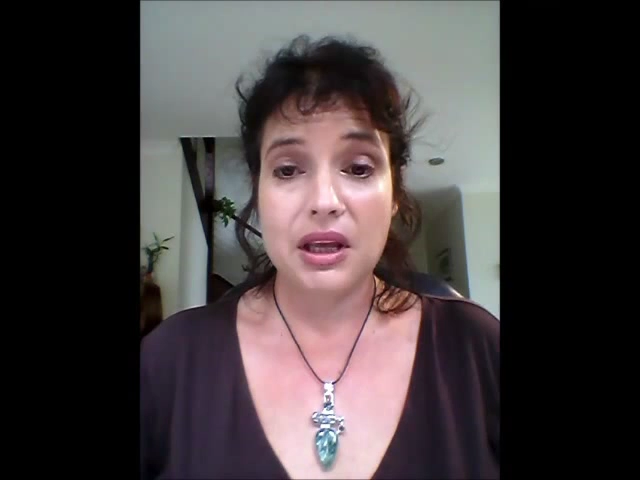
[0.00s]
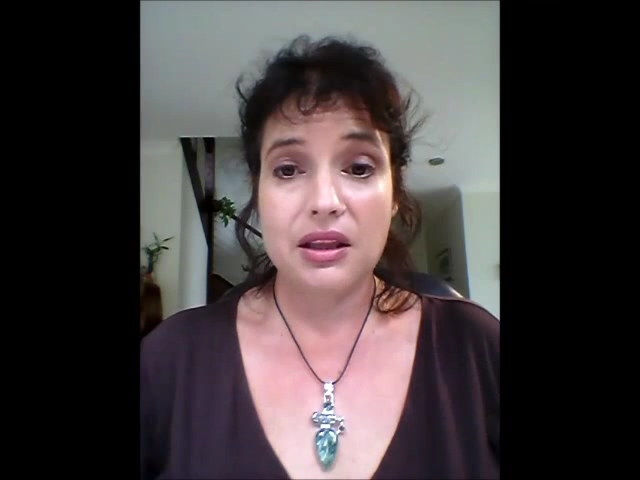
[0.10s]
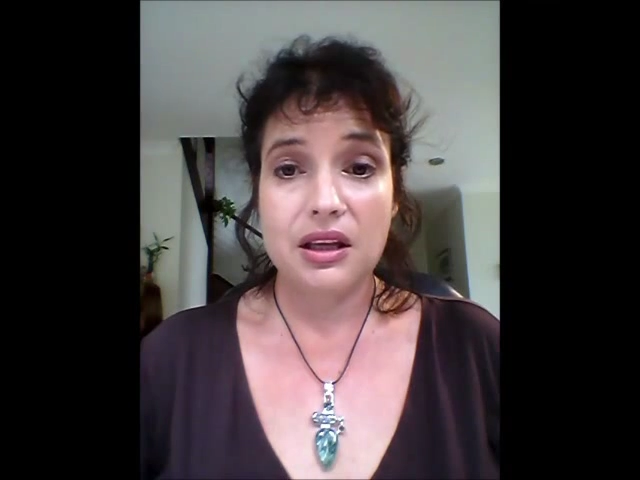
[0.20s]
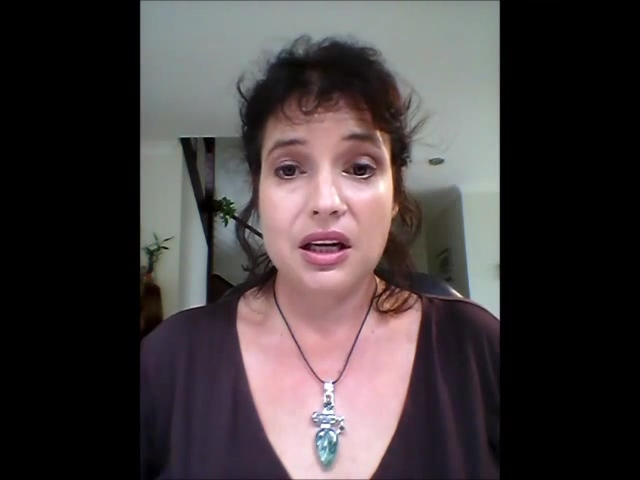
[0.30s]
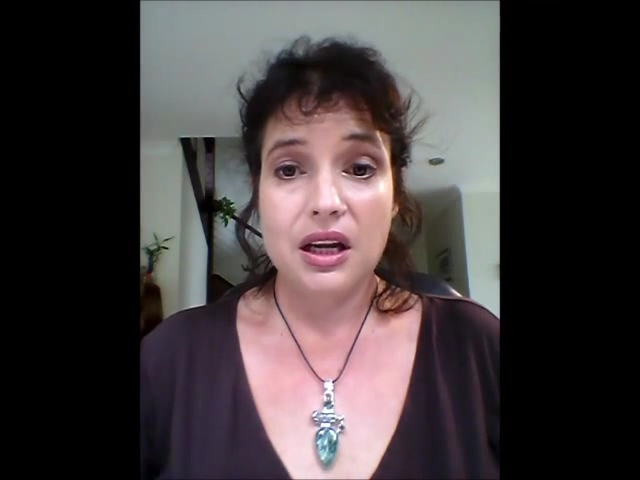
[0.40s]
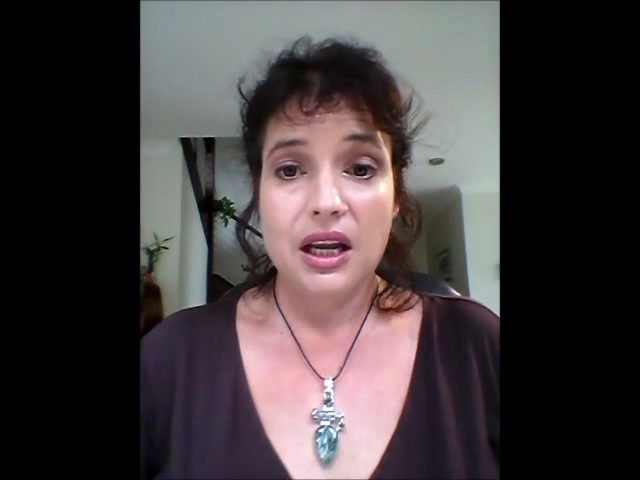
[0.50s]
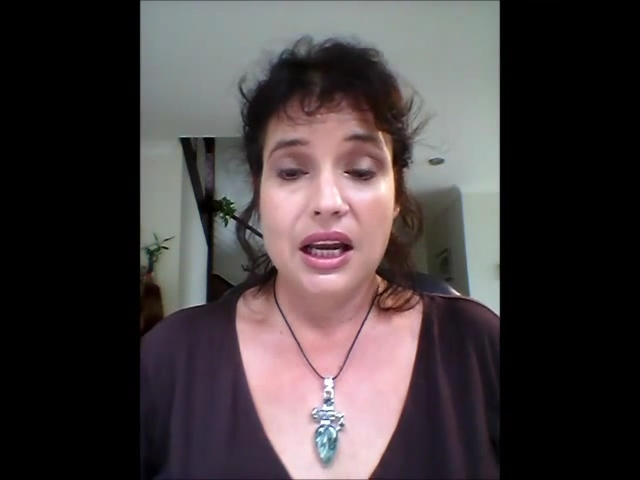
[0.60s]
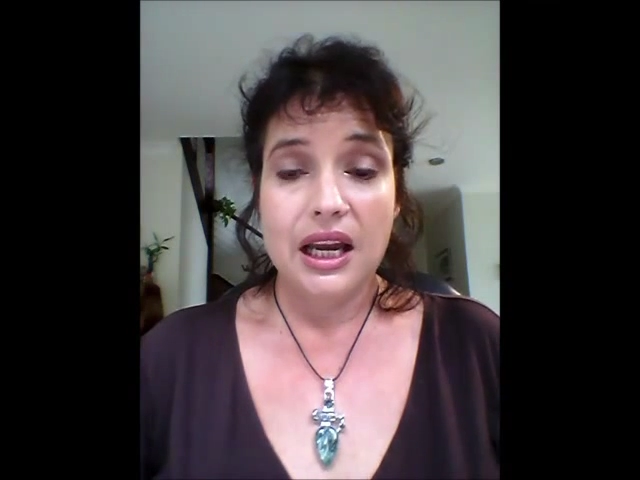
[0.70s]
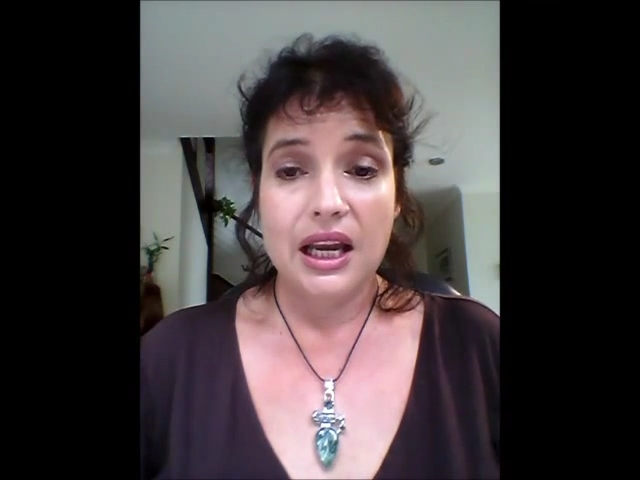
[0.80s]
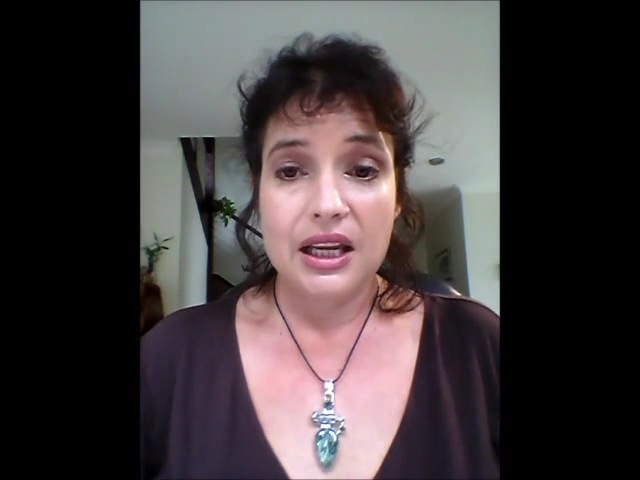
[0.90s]
method,
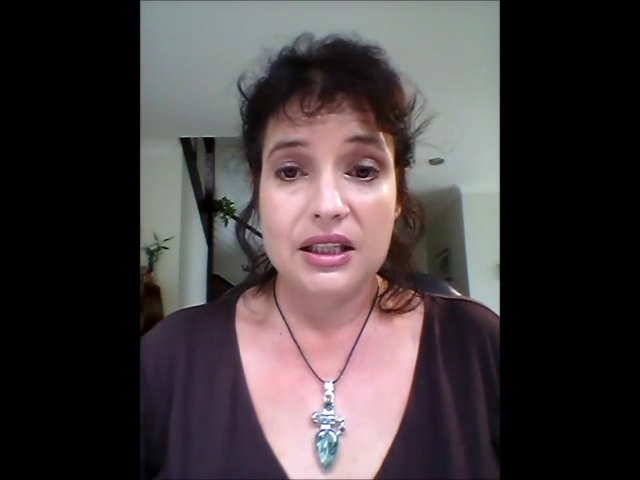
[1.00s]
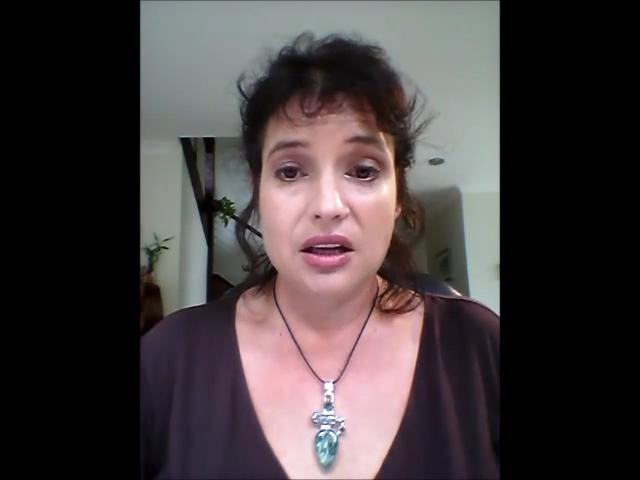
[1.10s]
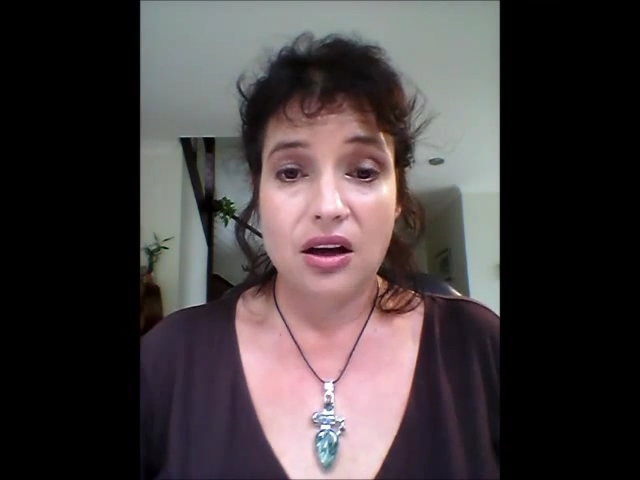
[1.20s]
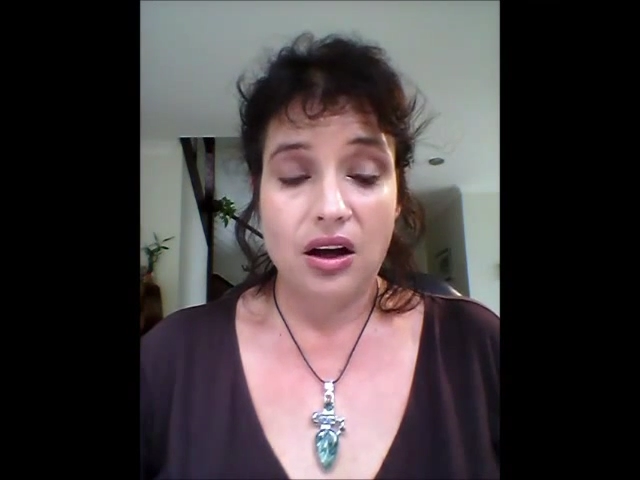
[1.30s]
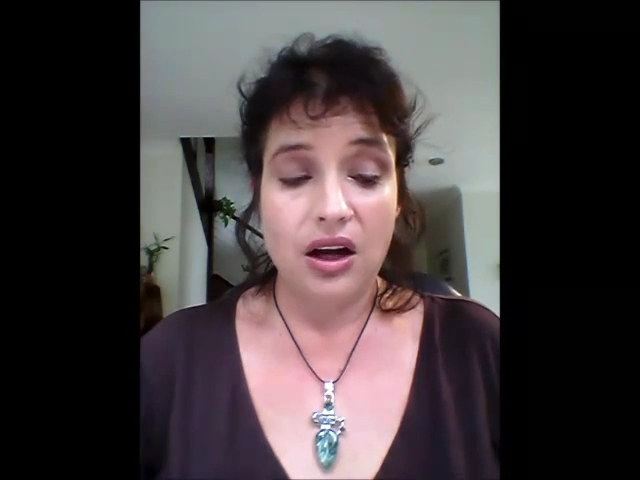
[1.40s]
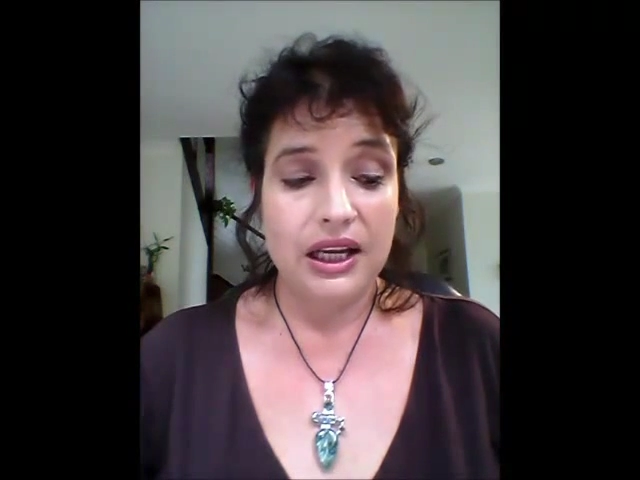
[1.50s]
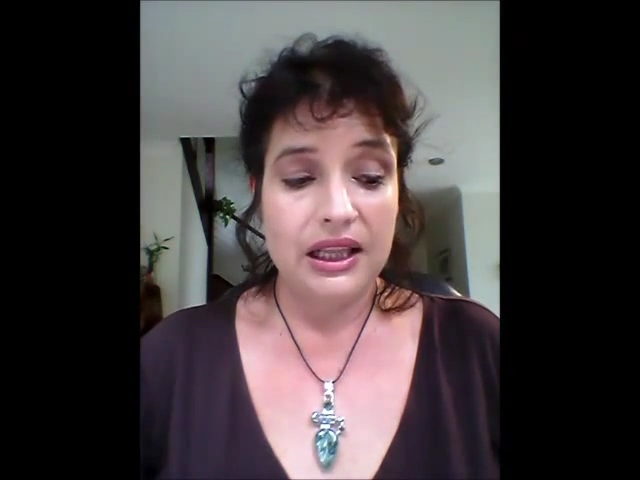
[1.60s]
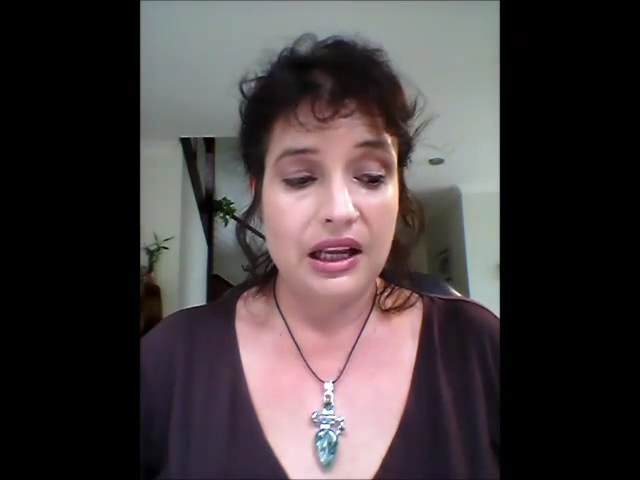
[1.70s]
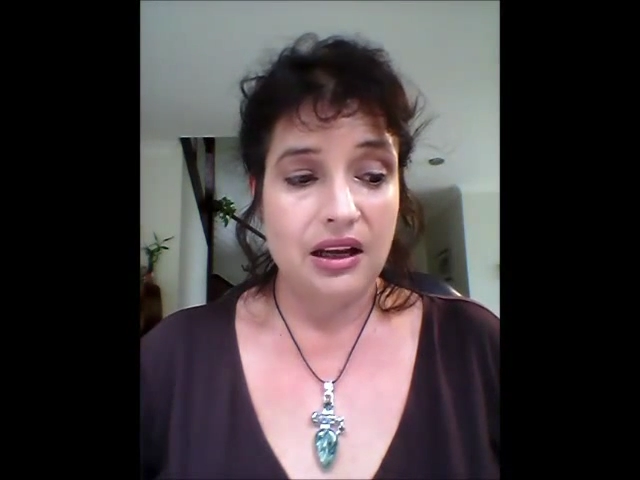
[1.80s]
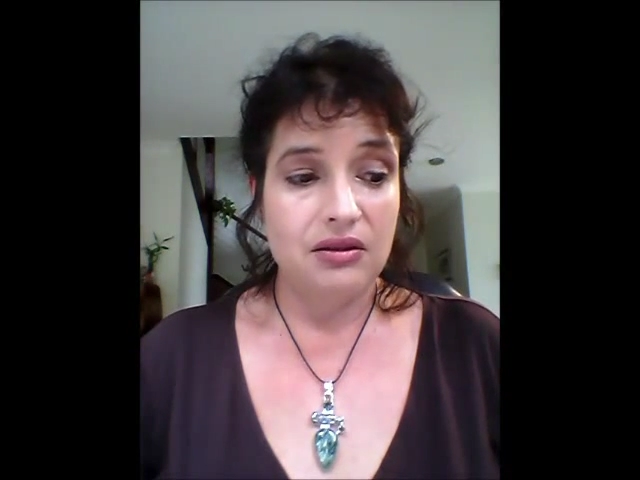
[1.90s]
and I
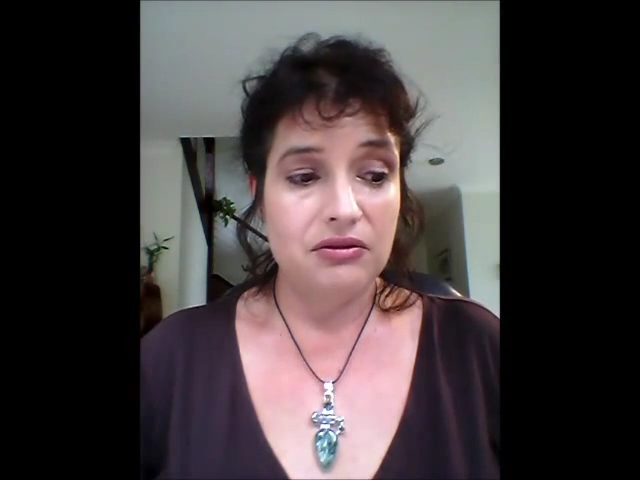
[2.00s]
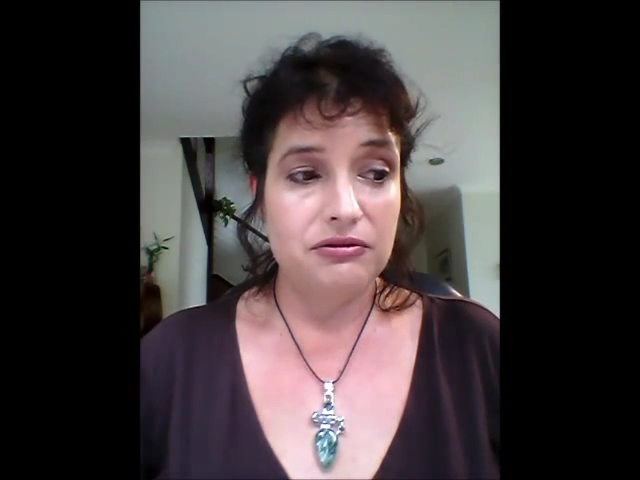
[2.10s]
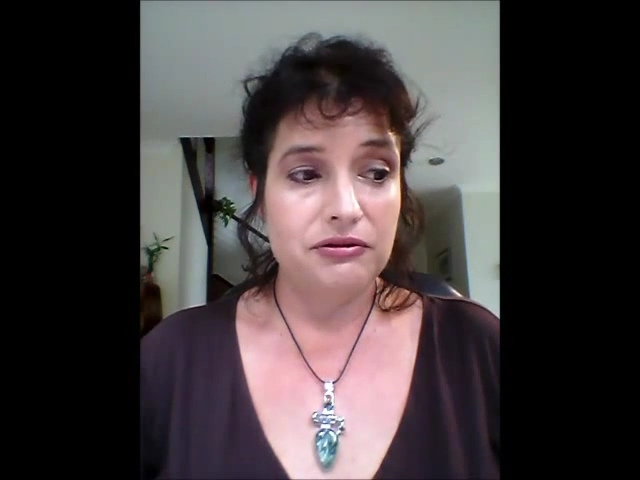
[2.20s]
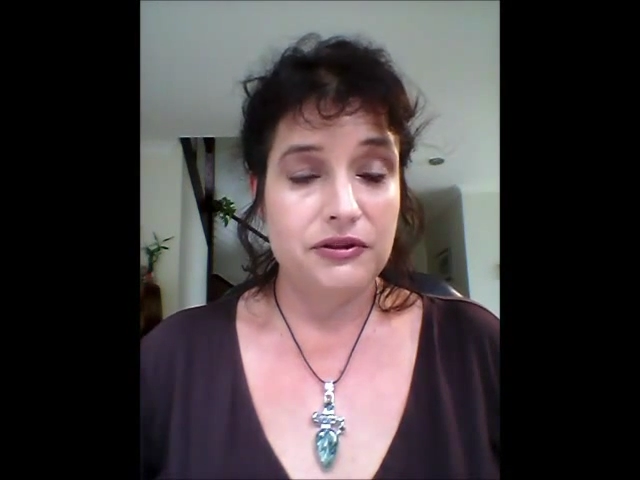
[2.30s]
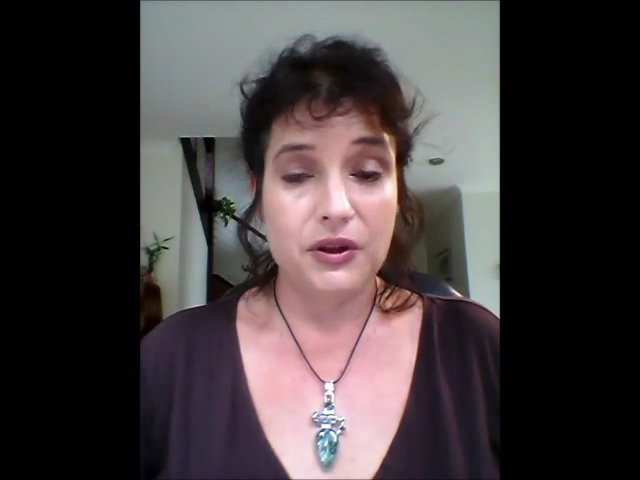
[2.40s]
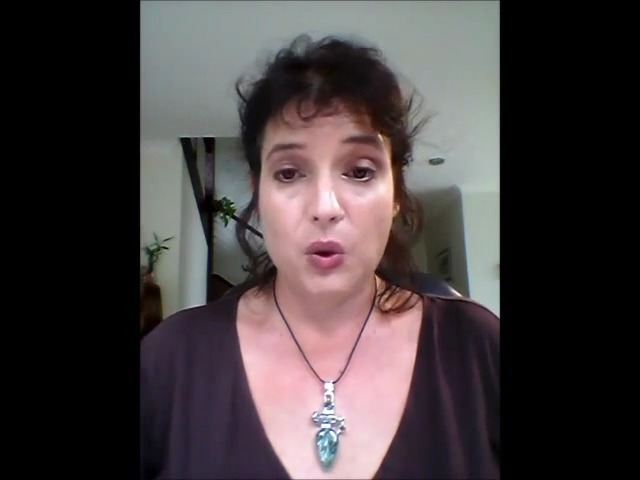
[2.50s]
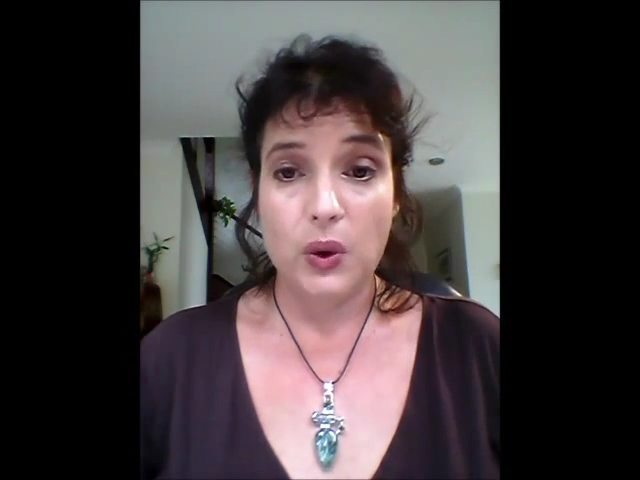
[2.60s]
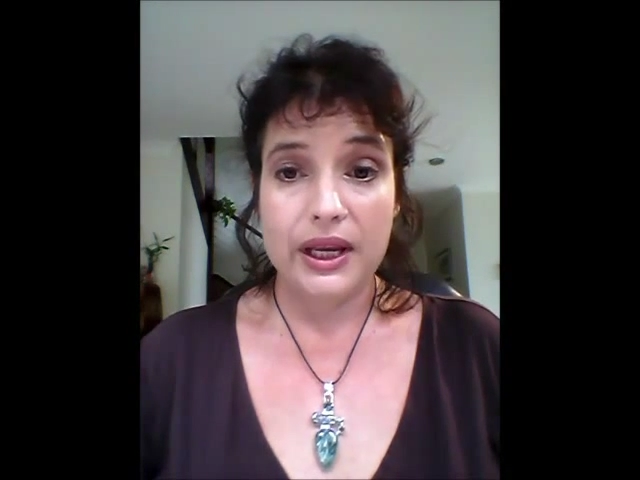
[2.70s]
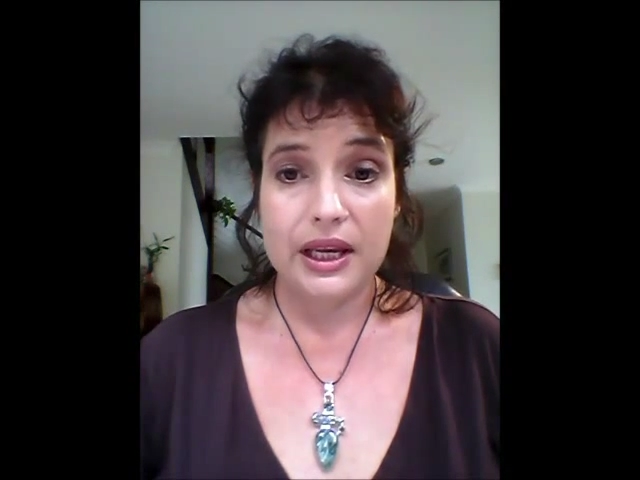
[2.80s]
love, for a quick,